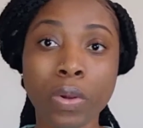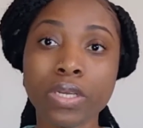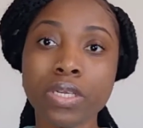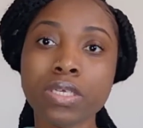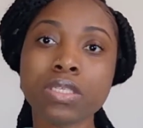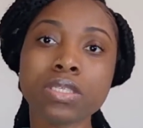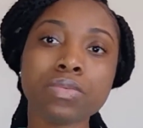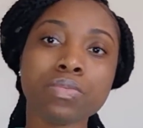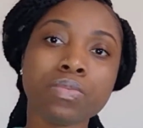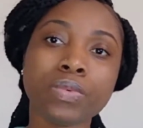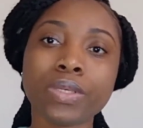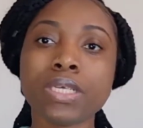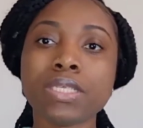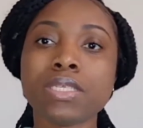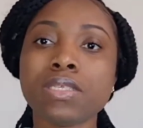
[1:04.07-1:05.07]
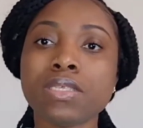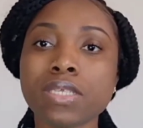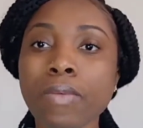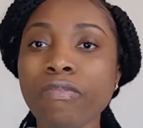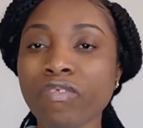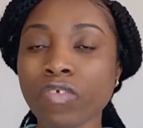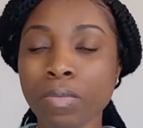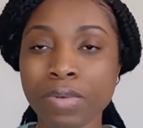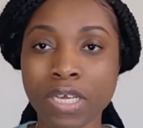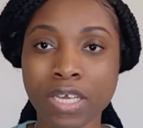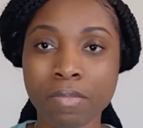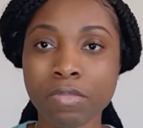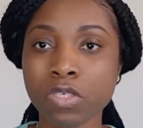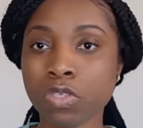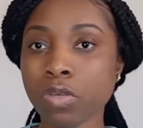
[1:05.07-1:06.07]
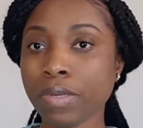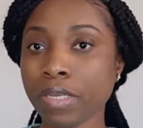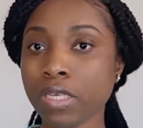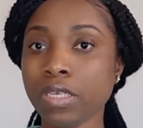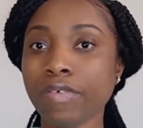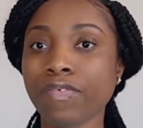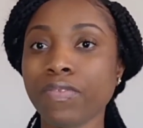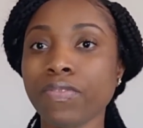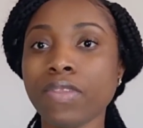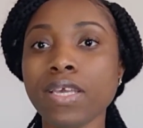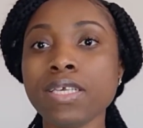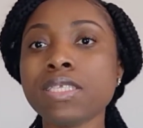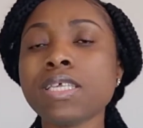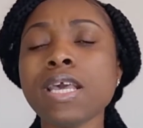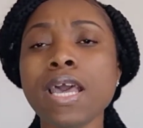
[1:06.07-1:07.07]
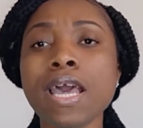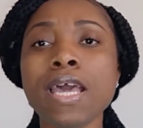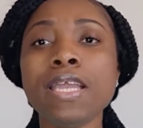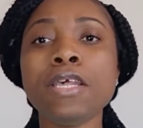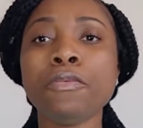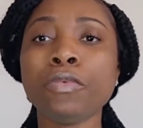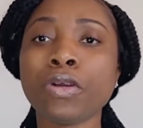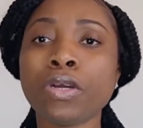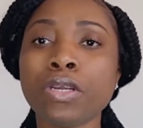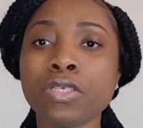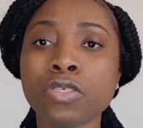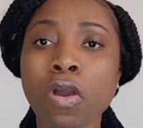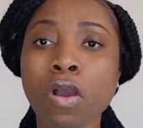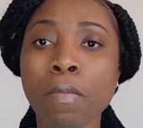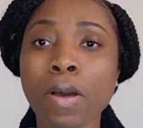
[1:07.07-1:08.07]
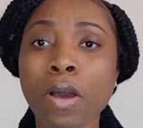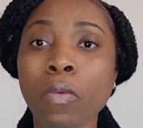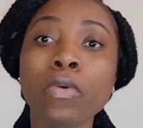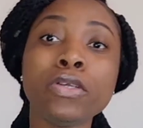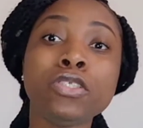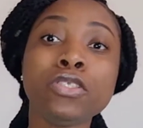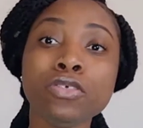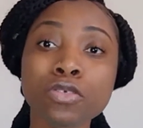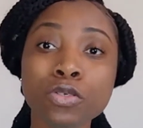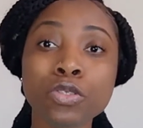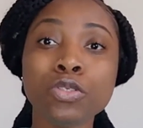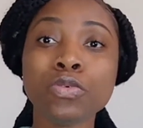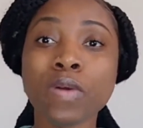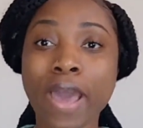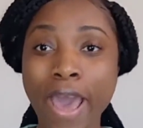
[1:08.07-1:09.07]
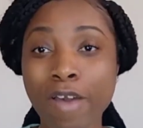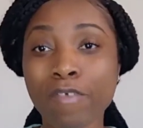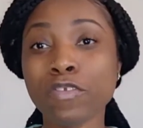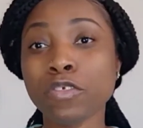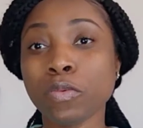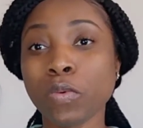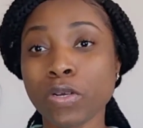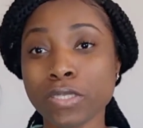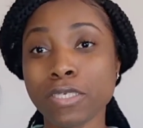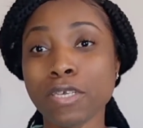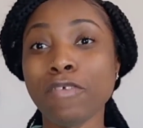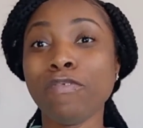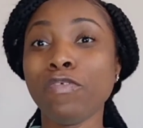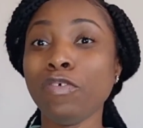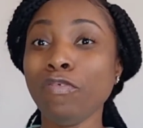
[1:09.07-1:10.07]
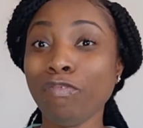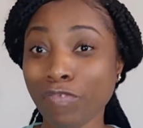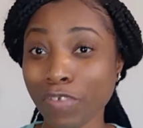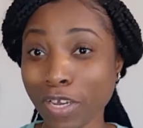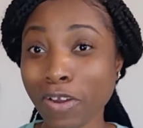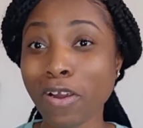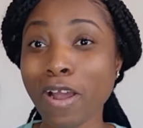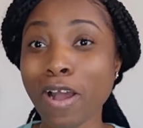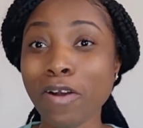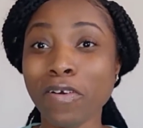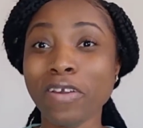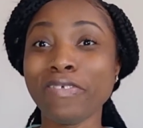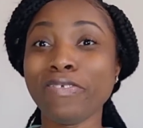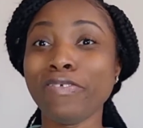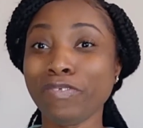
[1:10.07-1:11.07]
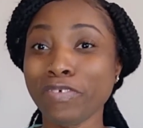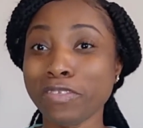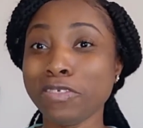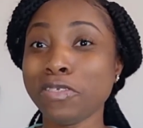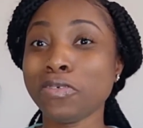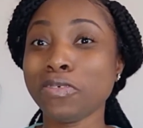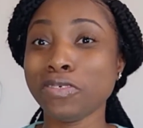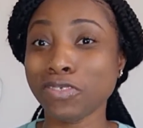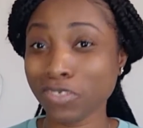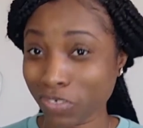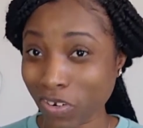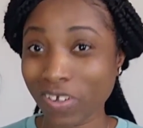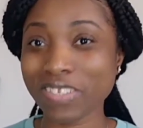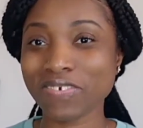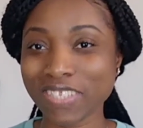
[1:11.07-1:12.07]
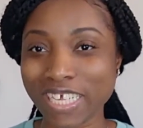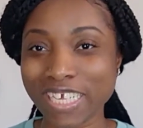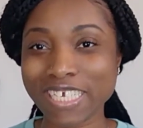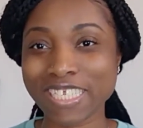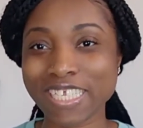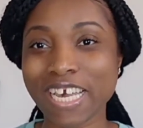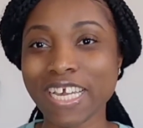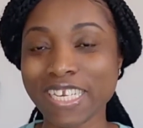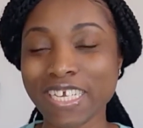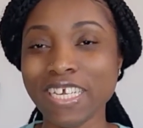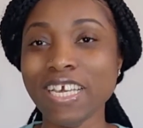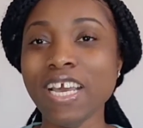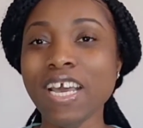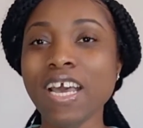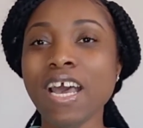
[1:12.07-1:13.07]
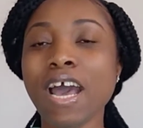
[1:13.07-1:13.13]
where does it stem from? There can be so many different things. And then we're going to talk about what do you do afterwards if you figure out, or if you feel as though you're struggling with anxiety